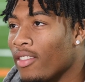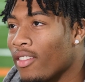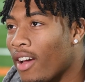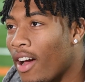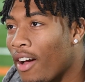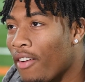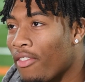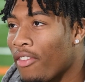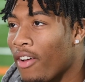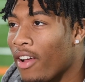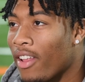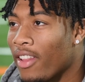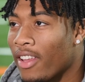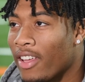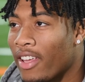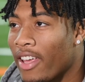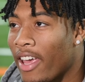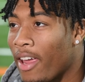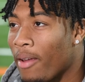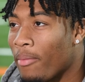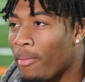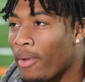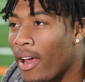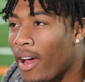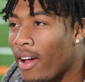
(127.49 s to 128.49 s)
I finally
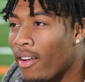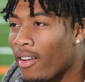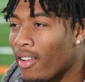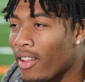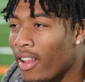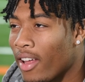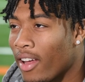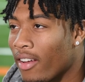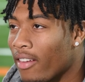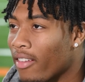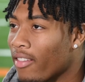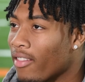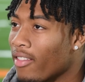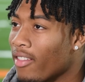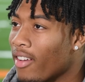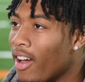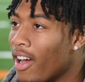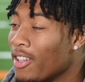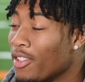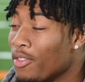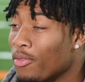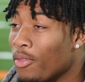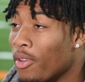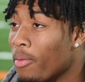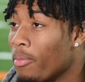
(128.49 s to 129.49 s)
came down to, like, I
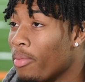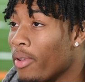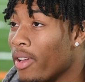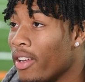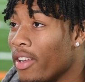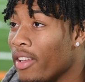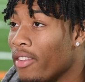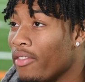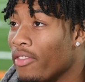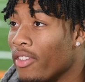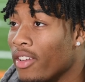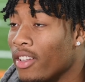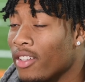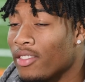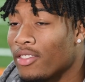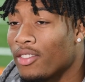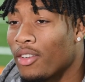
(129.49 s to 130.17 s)
just want to play defense.